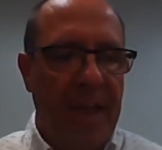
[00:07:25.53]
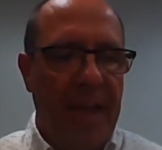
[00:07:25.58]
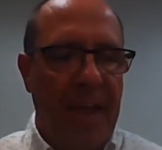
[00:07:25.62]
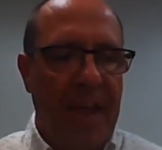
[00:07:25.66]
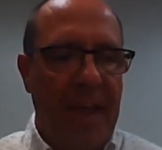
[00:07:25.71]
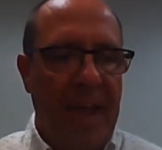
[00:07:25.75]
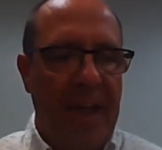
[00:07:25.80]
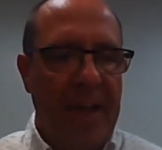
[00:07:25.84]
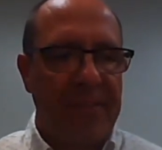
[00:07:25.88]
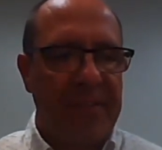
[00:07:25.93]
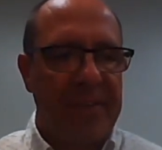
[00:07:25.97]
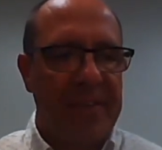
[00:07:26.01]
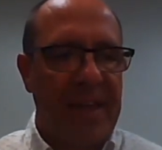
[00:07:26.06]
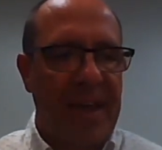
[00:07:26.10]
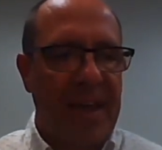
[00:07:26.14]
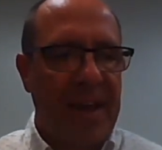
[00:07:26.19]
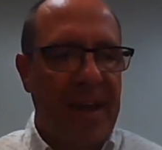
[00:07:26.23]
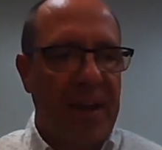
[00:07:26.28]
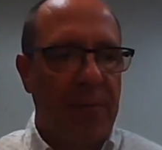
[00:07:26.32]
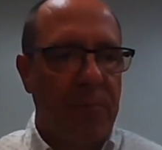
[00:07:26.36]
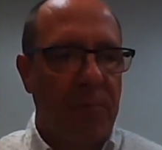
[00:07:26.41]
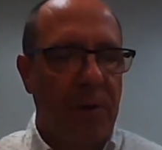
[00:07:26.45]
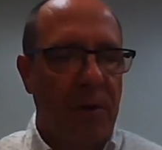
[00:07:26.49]
After that,
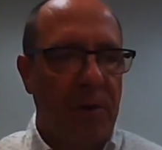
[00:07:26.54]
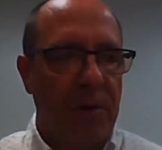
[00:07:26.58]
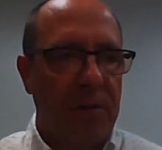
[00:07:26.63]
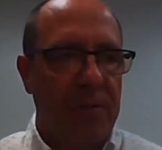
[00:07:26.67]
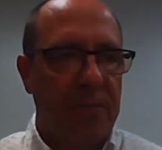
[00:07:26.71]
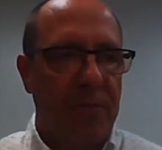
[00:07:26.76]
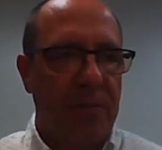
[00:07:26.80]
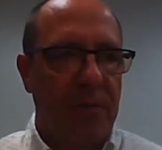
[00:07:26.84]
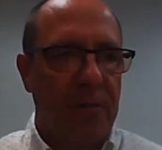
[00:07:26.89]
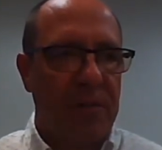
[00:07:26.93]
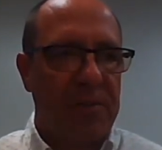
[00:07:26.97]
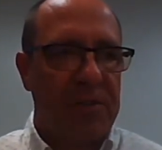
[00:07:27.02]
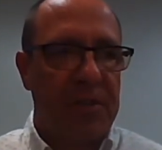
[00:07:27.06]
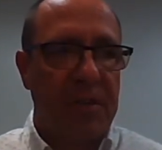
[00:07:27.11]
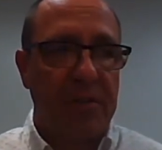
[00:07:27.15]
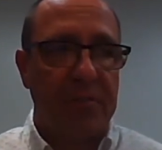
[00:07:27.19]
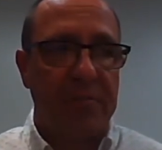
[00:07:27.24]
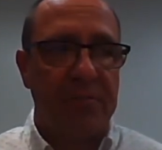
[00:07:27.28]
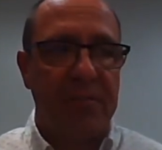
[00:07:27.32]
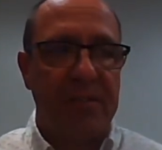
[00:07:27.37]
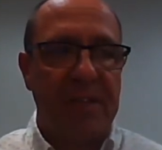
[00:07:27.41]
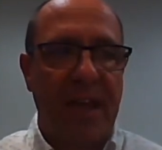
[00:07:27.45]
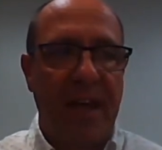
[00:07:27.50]
I worked for a
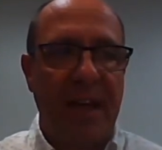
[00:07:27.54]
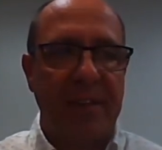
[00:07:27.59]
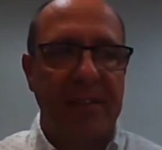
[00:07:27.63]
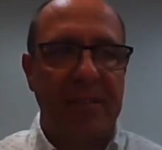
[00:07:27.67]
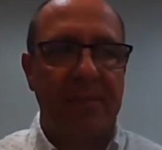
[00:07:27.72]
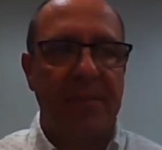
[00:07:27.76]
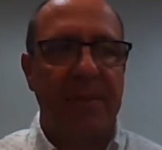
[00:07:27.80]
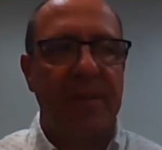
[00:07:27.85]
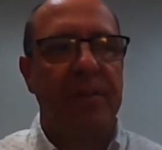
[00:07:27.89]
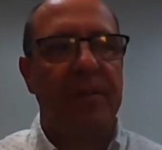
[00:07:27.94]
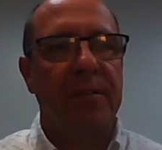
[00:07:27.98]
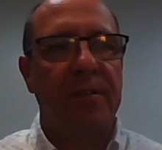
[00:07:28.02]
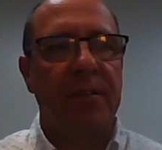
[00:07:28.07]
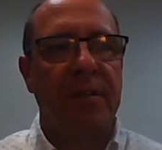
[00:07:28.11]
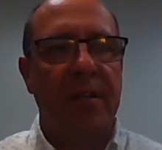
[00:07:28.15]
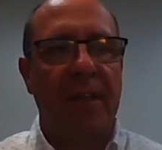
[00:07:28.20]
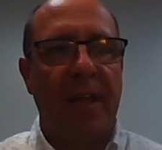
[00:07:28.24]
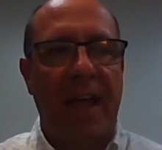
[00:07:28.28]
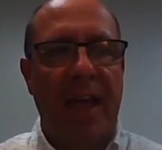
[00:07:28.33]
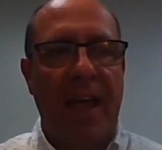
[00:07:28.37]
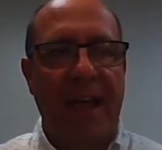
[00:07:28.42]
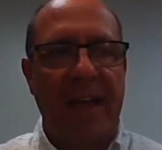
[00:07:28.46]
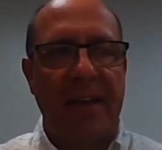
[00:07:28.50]
children's hospital
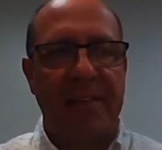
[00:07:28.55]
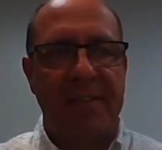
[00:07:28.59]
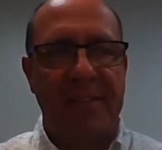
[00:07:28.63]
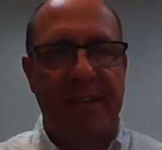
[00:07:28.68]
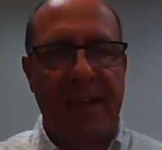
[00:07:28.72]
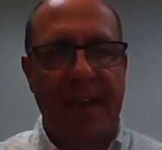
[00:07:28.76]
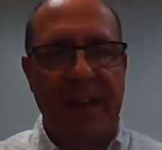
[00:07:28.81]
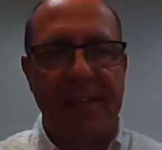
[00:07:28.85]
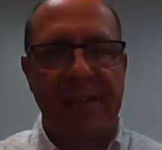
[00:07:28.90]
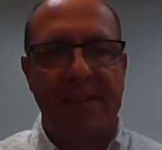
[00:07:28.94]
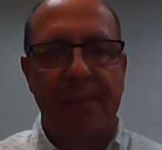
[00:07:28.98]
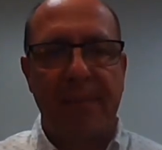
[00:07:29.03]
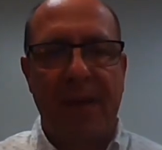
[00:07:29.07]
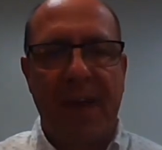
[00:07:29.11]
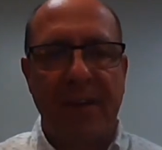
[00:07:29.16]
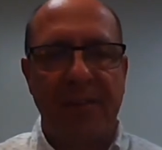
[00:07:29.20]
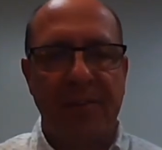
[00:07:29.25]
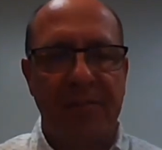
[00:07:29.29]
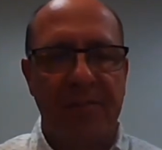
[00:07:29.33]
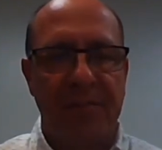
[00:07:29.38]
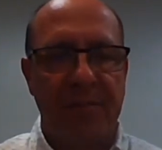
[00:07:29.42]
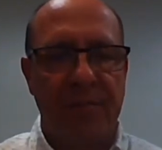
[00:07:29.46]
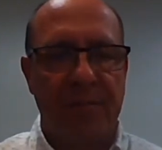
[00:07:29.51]
as a case
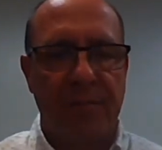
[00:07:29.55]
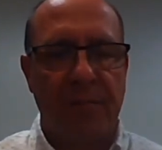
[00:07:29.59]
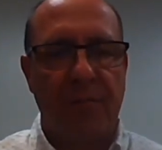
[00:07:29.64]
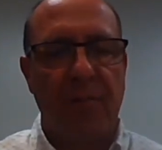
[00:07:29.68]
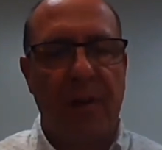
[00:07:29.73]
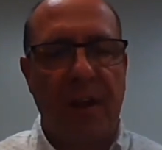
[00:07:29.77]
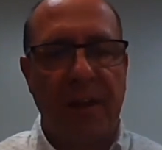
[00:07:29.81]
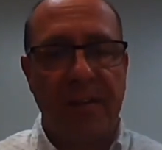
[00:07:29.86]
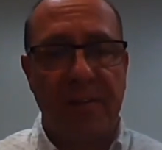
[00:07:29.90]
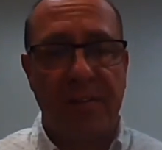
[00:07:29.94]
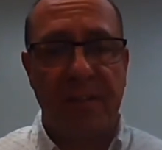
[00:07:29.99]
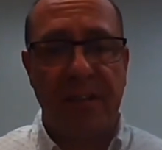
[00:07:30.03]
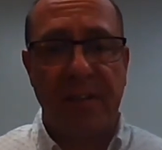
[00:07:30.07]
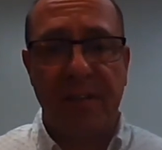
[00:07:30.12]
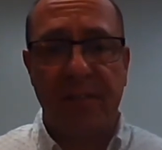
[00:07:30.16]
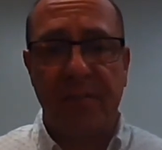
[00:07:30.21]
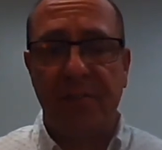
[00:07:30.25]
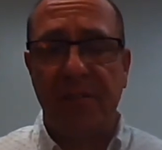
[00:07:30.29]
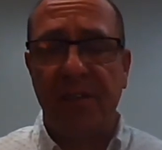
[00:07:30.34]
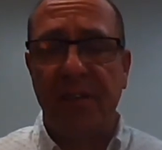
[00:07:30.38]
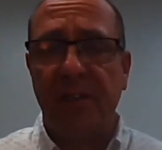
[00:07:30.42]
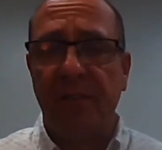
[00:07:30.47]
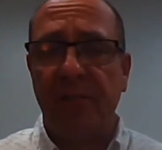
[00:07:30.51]
manager for chronically ill
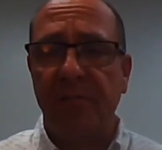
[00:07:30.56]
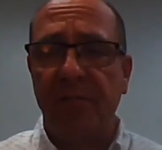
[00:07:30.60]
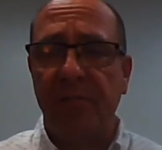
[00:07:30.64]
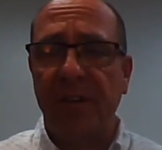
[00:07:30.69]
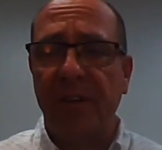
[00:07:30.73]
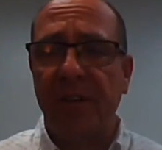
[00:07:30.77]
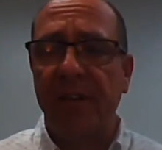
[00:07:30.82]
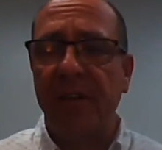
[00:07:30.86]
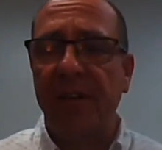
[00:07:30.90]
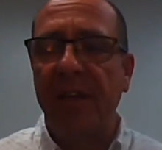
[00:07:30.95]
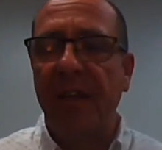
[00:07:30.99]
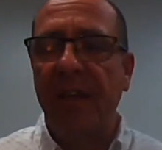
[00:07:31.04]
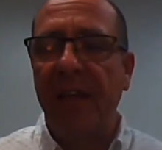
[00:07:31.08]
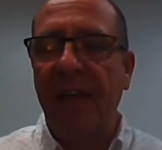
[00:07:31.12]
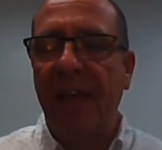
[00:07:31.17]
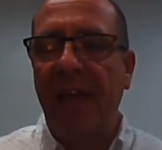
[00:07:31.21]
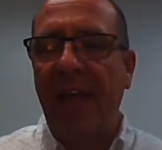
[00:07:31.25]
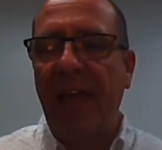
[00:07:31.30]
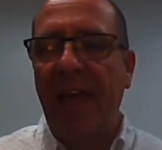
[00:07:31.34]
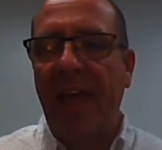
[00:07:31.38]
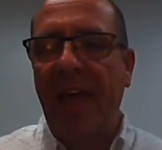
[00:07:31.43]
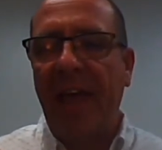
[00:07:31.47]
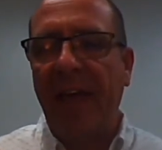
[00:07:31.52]
children.
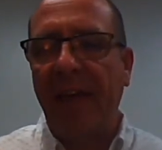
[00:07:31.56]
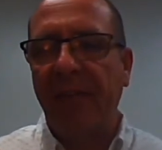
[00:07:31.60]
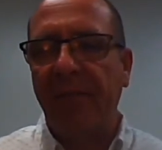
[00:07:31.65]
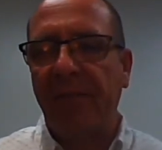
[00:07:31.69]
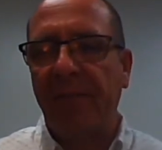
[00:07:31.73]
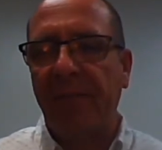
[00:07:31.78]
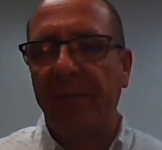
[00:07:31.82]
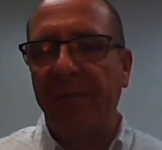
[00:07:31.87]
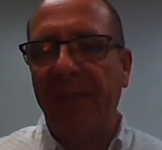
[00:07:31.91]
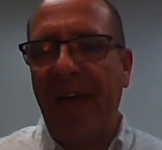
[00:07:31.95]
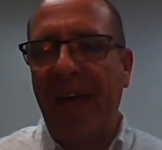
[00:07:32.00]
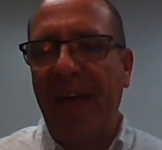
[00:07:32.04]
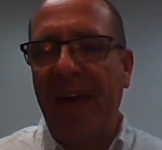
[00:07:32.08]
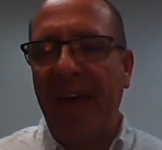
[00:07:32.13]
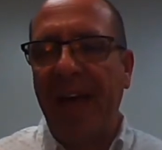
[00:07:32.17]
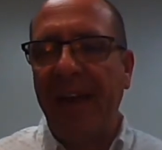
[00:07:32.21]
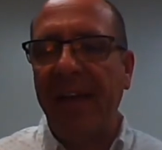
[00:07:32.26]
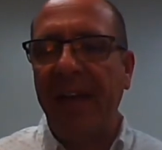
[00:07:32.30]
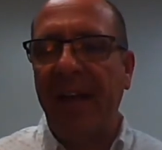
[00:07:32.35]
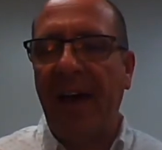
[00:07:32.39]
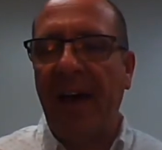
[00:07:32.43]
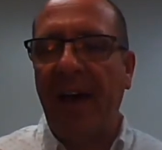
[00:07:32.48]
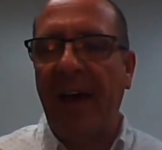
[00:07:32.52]
And from
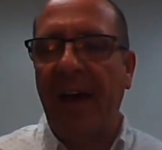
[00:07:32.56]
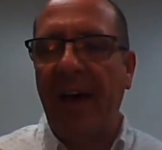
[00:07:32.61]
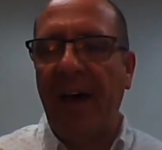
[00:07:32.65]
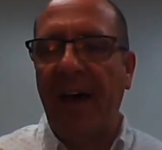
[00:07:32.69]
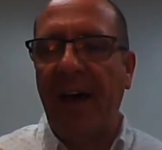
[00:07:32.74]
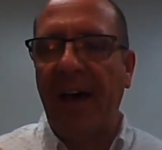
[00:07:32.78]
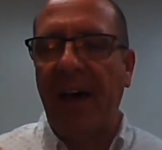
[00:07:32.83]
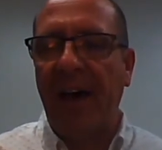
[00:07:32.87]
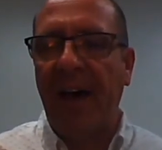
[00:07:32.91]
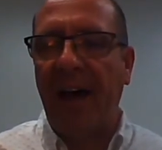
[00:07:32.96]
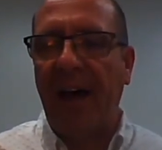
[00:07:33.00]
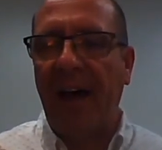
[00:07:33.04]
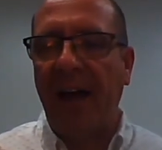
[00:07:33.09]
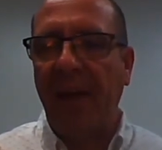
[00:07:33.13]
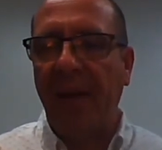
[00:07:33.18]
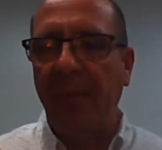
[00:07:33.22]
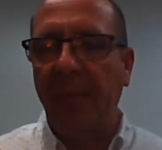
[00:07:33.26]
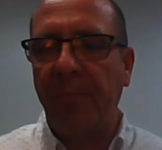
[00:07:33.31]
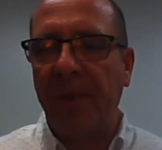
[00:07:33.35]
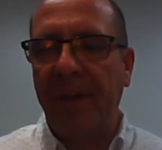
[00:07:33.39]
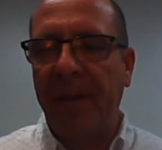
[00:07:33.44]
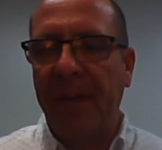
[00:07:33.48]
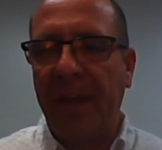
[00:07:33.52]
that, I
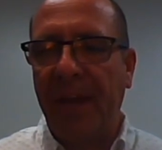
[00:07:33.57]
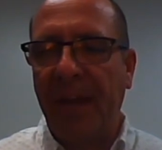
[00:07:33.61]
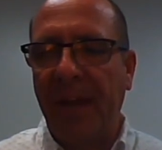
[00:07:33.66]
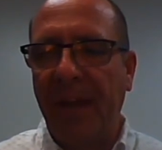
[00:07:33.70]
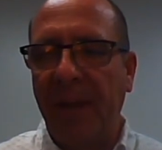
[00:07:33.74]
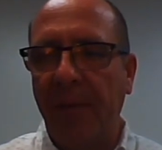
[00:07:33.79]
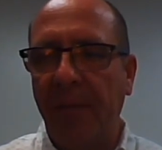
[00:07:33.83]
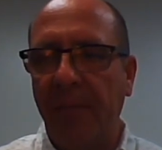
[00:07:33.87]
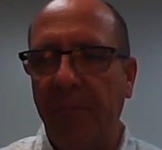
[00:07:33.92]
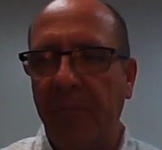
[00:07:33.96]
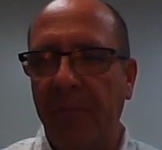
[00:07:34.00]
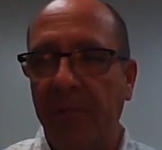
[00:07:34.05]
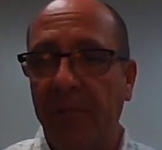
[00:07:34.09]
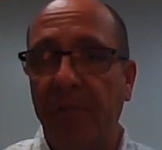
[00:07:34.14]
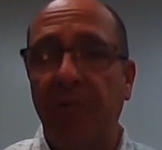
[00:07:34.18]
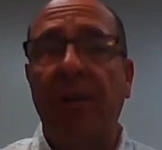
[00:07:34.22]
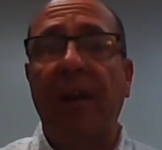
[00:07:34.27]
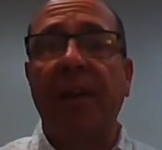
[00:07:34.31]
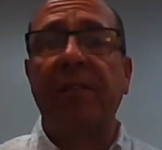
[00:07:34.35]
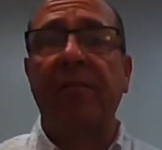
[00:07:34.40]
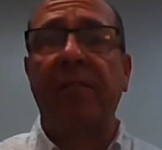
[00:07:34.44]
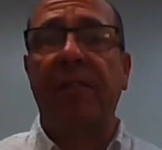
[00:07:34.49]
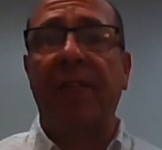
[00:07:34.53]
became the
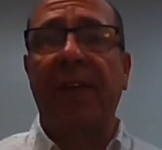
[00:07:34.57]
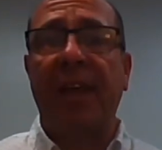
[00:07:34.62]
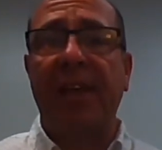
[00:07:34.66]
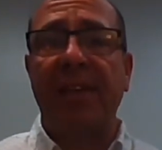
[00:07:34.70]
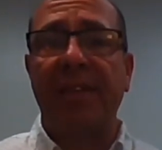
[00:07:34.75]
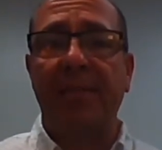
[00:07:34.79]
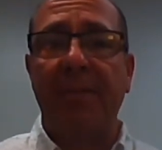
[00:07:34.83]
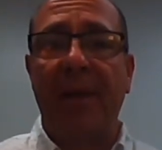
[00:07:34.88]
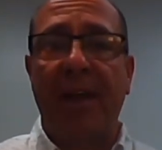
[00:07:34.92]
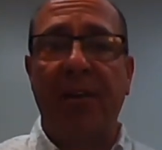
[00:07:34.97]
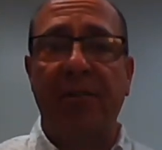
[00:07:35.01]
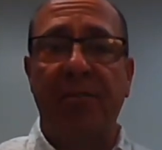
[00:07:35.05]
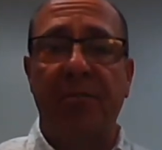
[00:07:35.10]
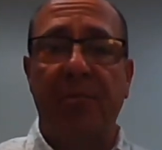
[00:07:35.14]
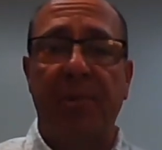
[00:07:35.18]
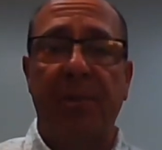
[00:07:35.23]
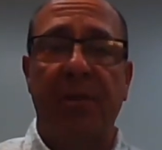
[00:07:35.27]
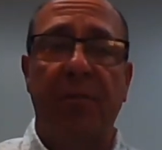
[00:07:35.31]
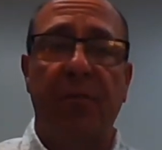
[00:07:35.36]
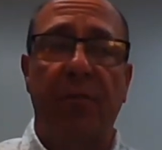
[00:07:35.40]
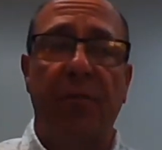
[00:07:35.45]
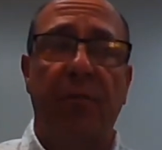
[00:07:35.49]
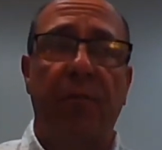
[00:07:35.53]
director of case
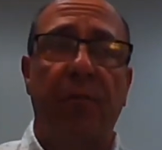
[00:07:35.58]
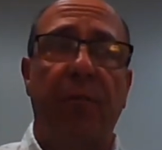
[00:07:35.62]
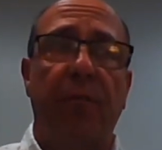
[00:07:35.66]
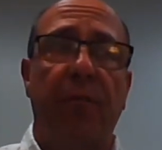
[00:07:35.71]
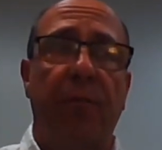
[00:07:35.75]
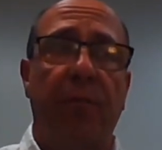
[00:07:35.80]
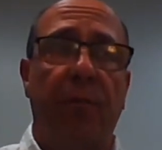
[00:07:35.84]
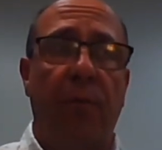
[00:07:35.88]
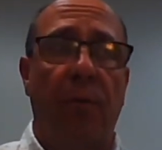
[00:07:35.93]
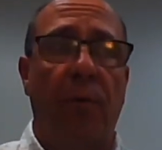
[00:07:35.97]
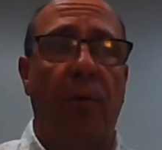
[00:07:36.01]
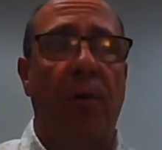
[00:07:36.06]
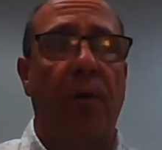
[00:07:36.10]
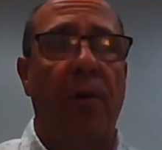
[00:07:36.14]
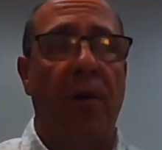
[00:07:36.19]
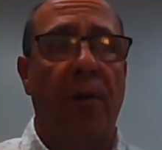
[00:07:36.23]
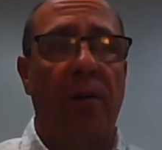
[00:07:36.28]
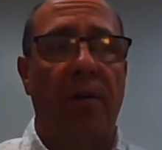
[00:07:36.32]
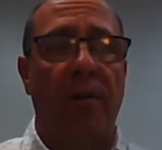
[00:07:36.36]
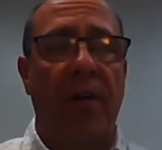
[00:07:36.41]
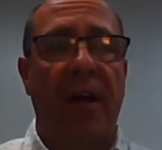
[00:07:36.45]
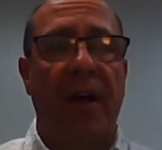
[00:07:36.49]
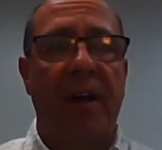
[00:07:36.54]
management
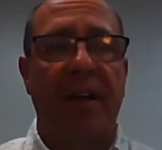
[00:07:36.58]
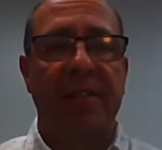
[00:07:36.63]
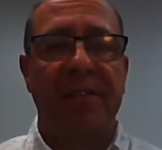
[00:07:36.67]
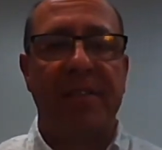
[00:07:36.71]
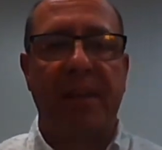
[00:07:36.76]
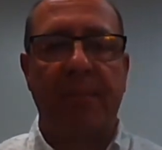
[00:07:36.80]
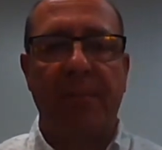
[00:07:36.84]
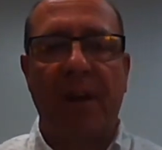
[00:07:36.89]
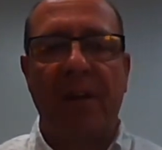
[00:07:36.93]
for St.